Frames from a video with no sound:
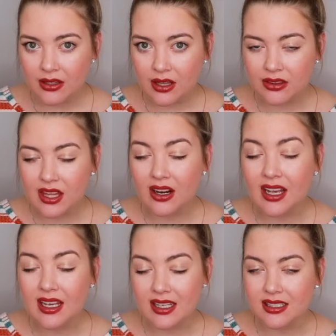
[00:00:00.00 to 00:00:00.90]
that
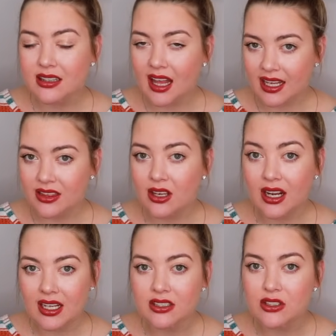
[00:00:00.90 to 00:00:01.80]
there is light, there
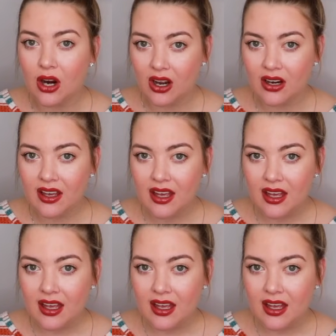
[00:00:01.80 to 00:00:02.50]
is dark,